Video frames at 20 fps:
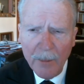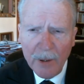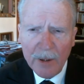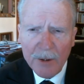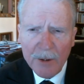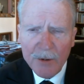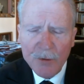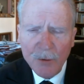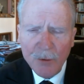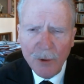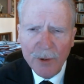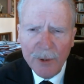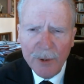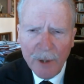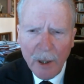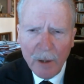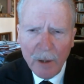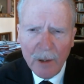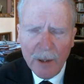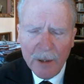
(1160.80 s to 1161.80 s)

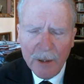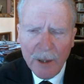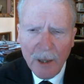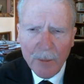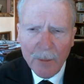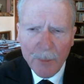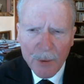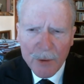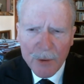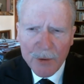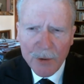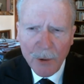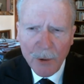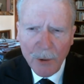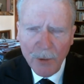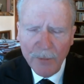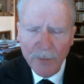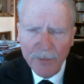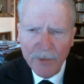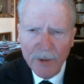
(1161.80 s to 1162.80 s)
extraordinarily, they
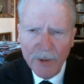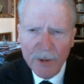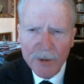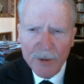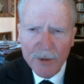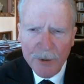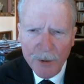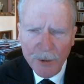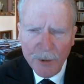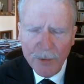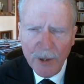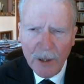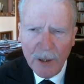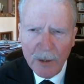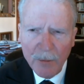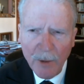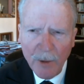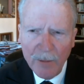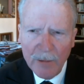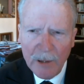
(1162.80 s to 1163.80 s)
preserved this
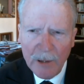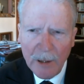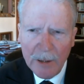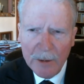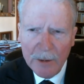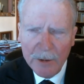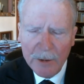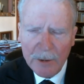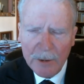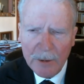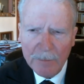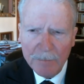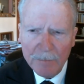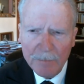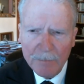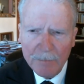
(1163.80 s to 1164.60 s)
unique revelation.